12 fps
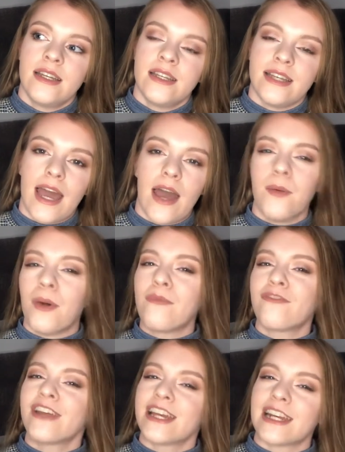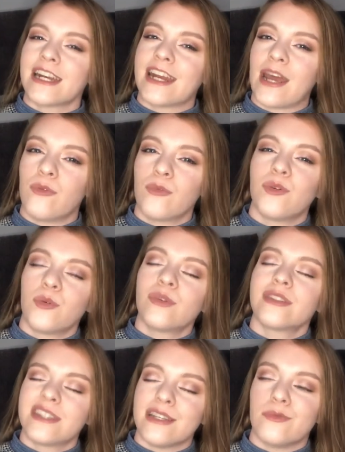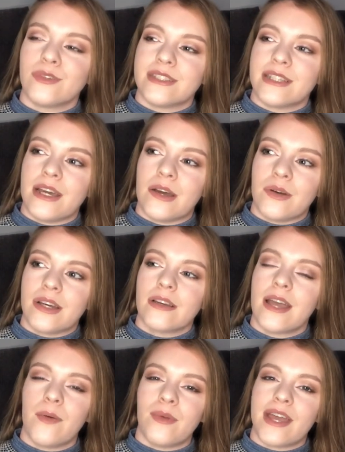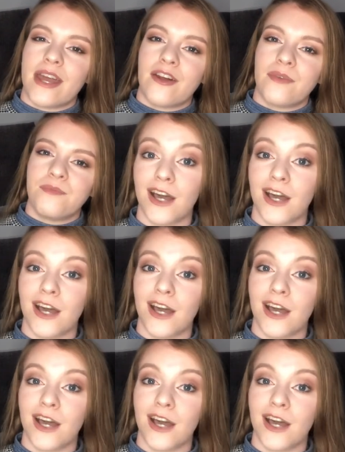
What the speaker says: yeah, I'm feeling it. We'll see how we get on.